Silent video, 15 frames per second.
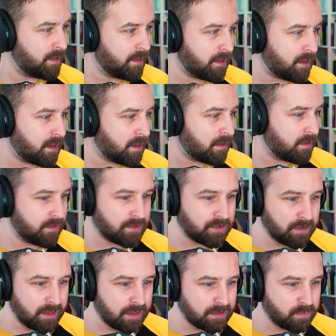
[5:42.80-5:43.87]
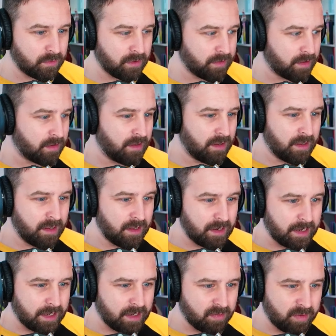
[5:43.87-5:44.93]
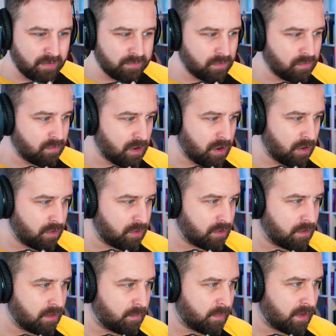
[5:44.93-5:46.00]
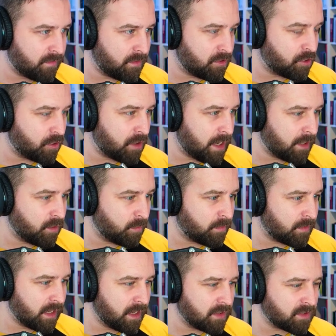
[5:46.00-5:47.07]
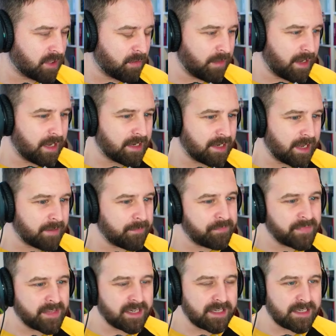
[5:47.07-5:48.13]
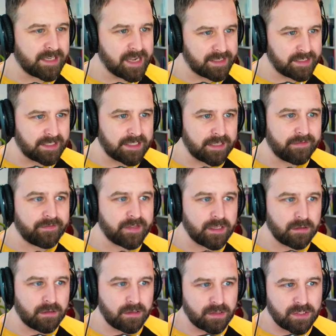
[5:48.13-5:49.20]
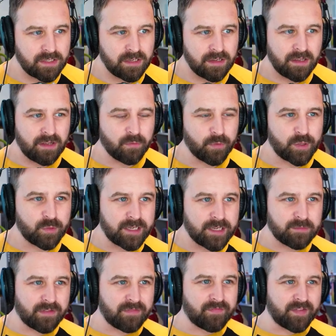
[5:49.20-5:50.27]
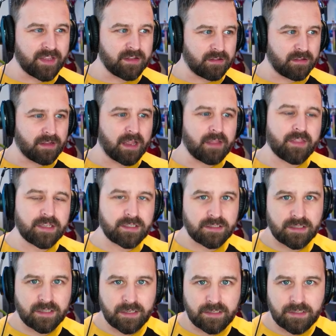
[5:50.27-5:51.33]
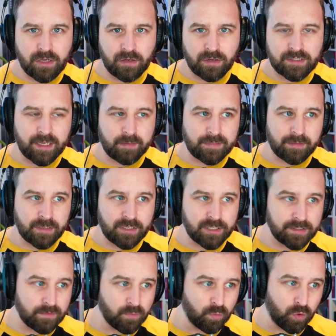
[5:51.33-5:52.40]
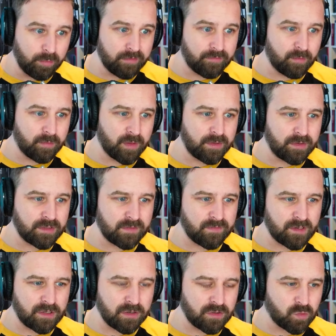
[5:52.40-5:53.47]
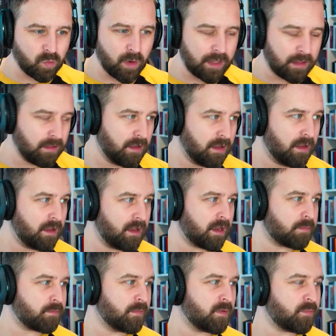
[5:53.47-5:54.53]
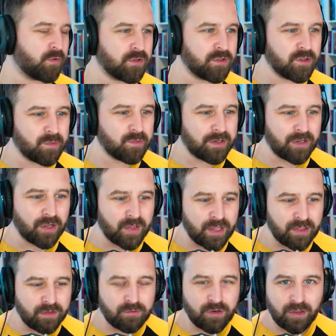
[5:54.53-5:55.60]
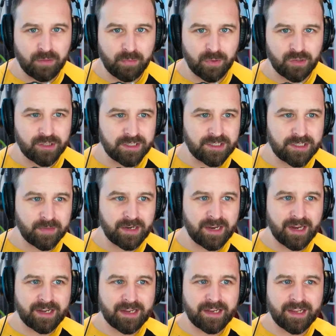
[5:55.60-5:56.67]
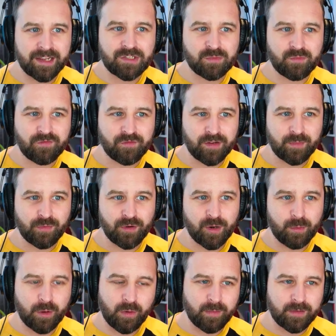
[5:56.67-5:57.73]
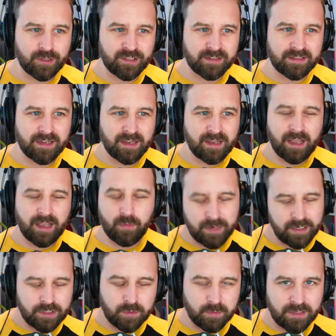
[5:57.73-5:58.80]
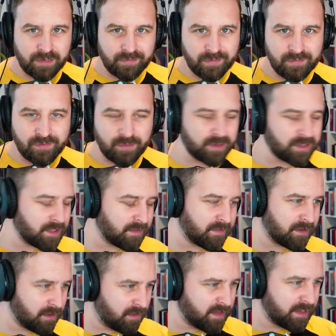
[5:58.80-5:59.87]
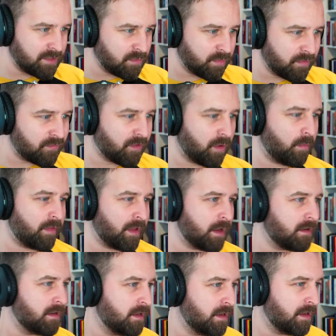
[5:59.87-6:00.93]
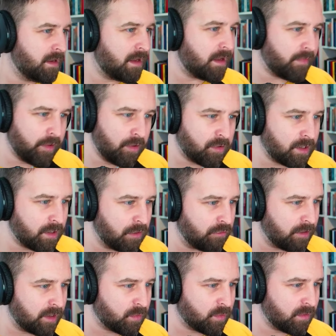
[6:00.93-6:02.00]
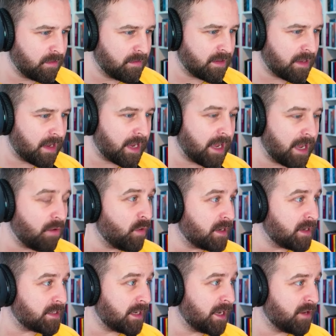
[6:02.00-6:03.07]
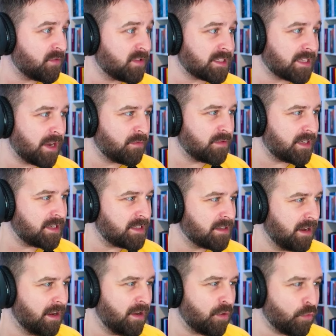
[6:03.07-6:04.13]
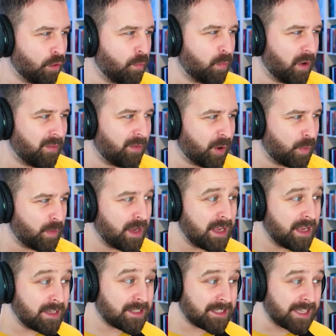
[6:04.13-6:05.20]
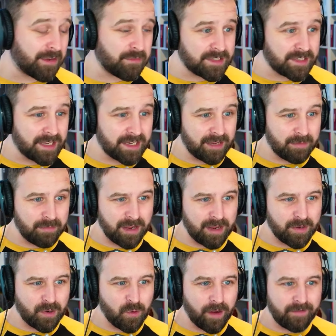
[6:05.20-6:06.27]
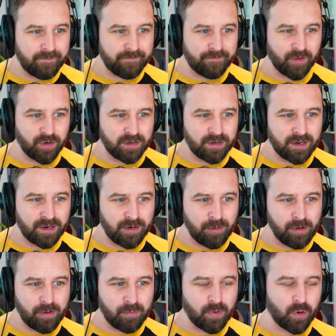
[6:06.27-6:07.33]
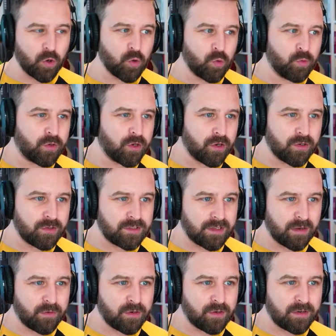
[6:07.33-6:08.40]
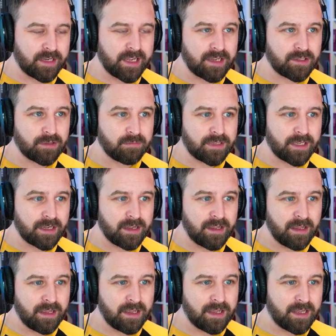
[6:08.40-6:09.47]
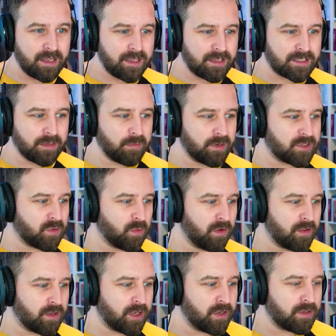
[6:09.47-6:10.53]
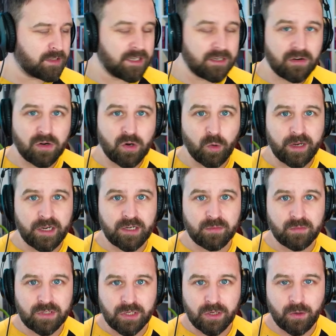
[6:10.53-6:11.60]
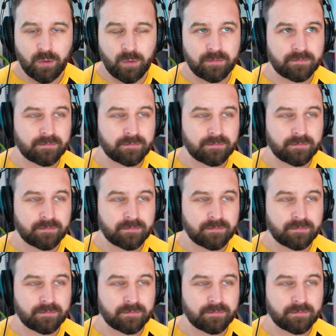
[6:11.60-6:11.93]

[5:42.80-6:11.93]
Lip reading: Yeah, so yes, we got the like a bit of a rock, bit of a dried up thing. So I'm getting like deserty feels, which makes me feel like these concept images will be from the music video as well, I presume. I don't think they've got the budget to be like, here's some free promo images and we did something different for a music video. These will be from that. They look incredible. I can't to hear what the sound is. Rum Pum Pum sounds like it might be quite fun, but who knows? Are we going to get something similar to what the girls did on Queendom 2